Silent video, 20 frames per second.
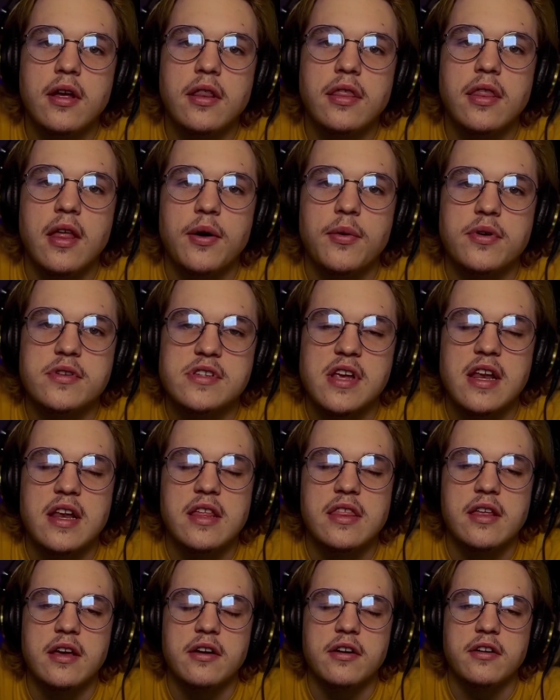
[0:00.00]
there was
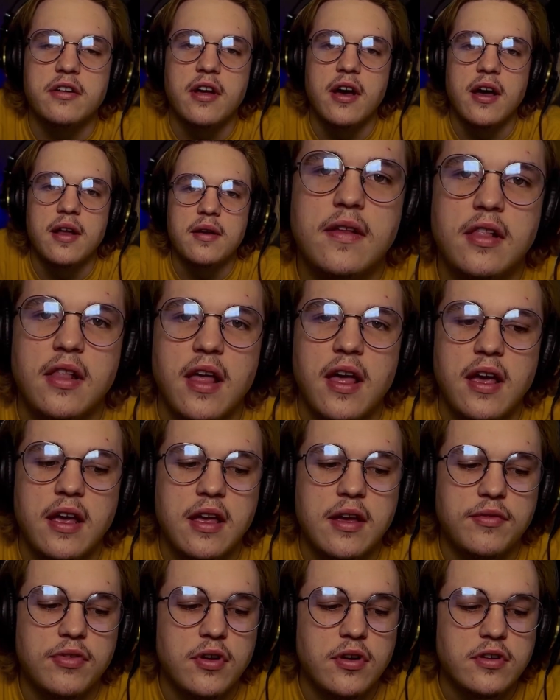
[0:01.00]
anything or not,
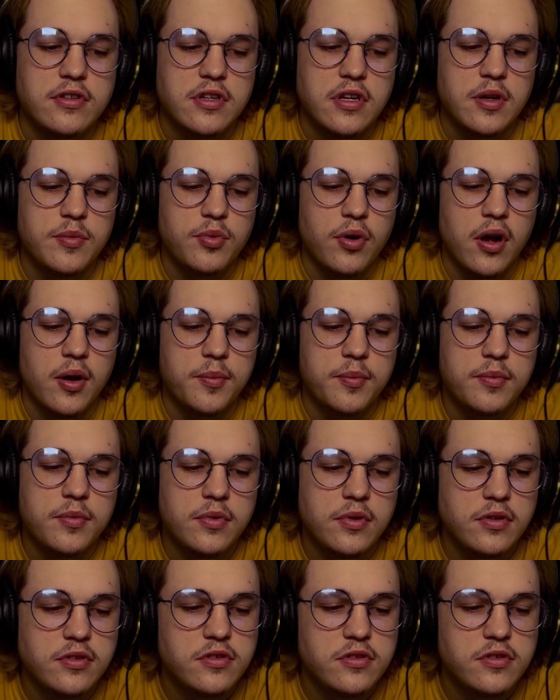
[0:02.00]
like if there is any problem.